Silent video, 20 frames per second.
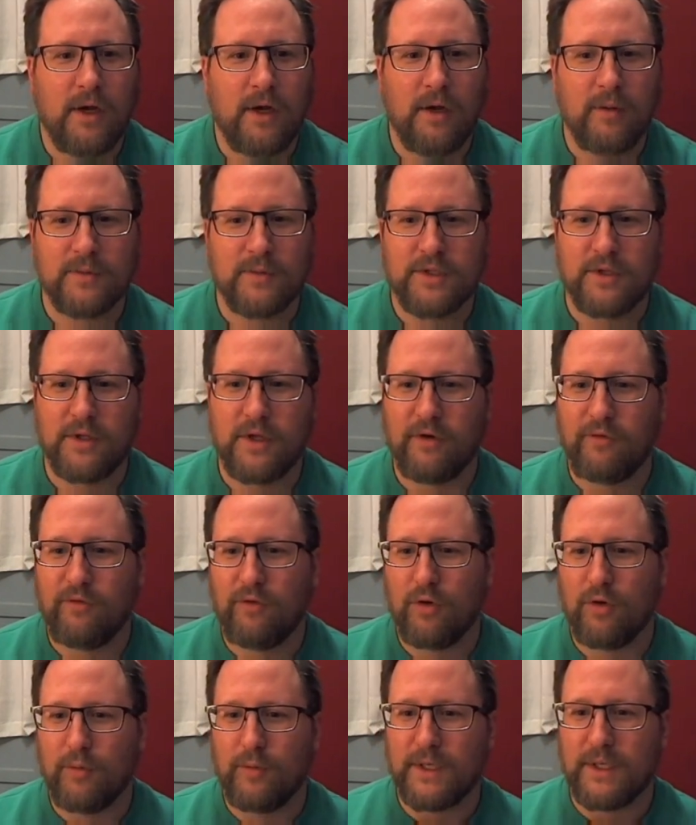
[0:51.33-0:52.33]
So
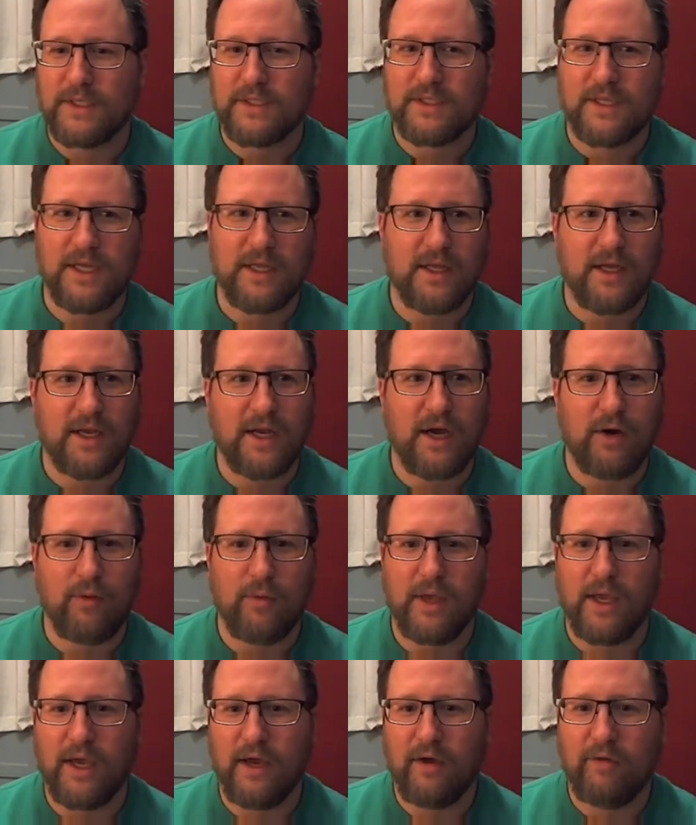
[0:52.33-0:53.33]
therefore, when we extend that out, we
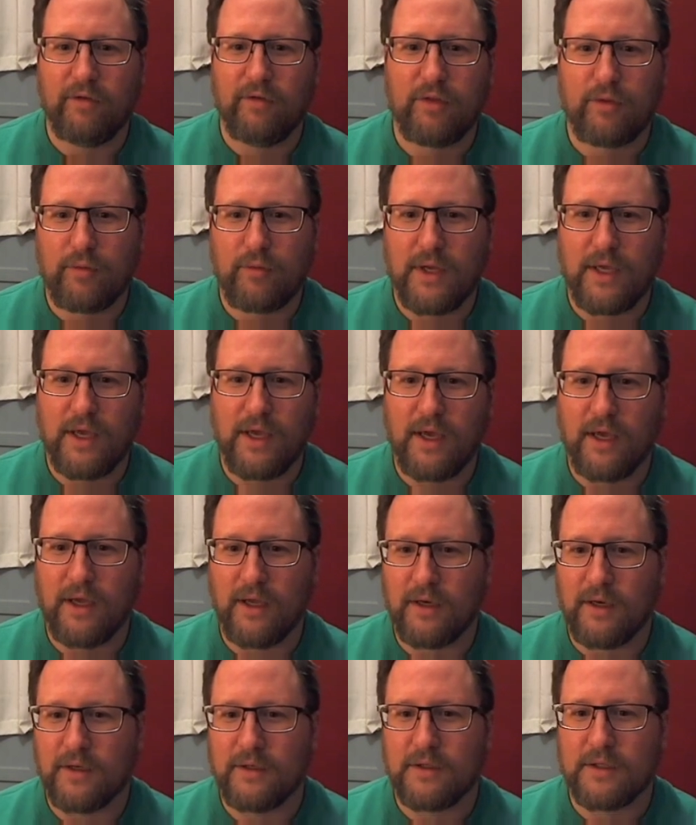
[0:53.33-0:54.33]
have
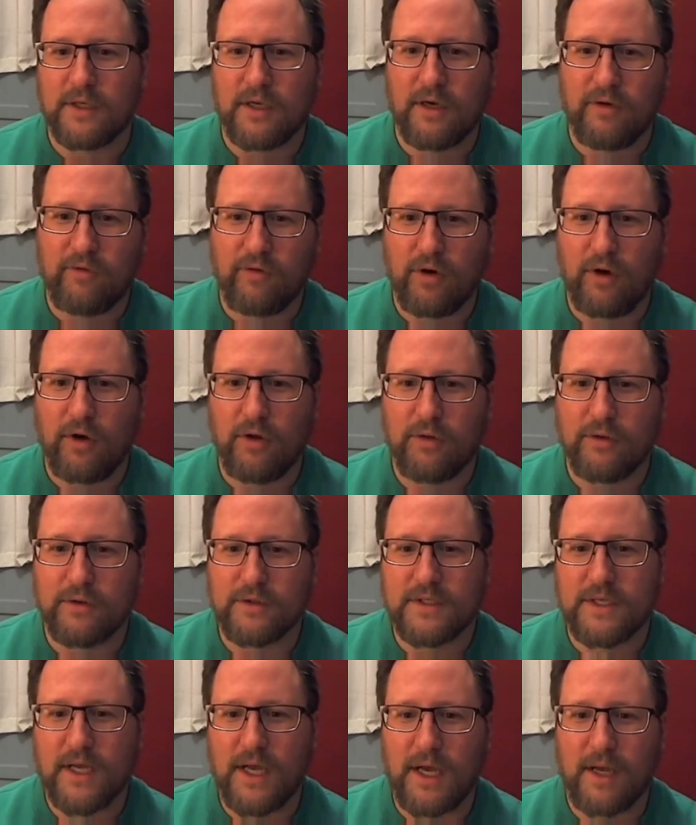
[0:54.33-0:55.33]
3n to cover all those
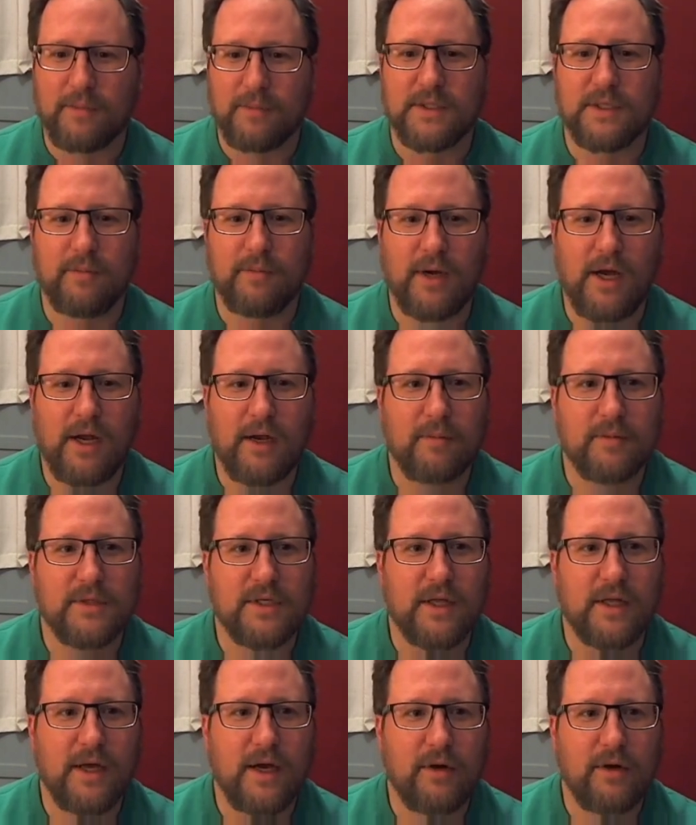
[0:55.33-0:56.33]
tops and bottoms of
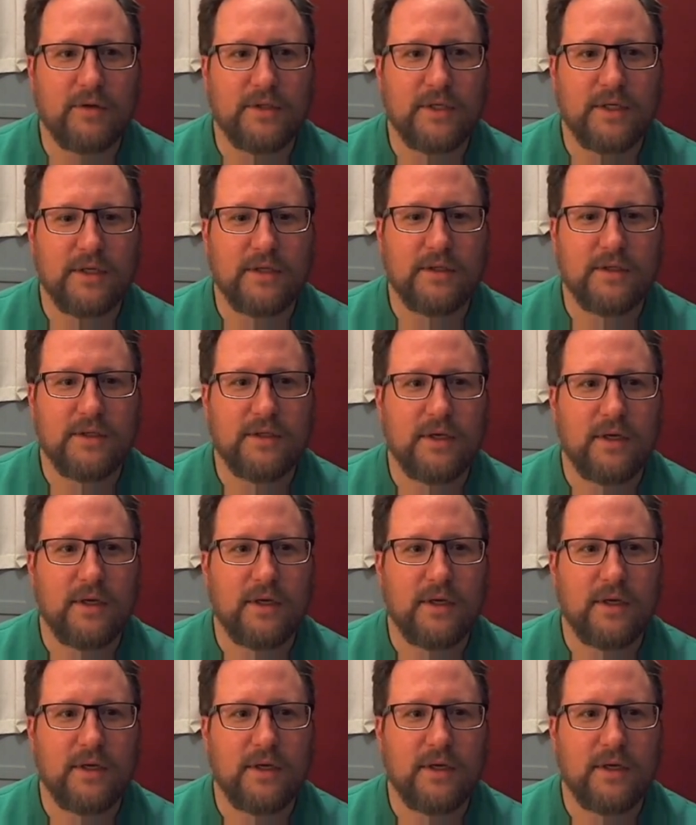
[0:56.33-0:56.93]
the houses.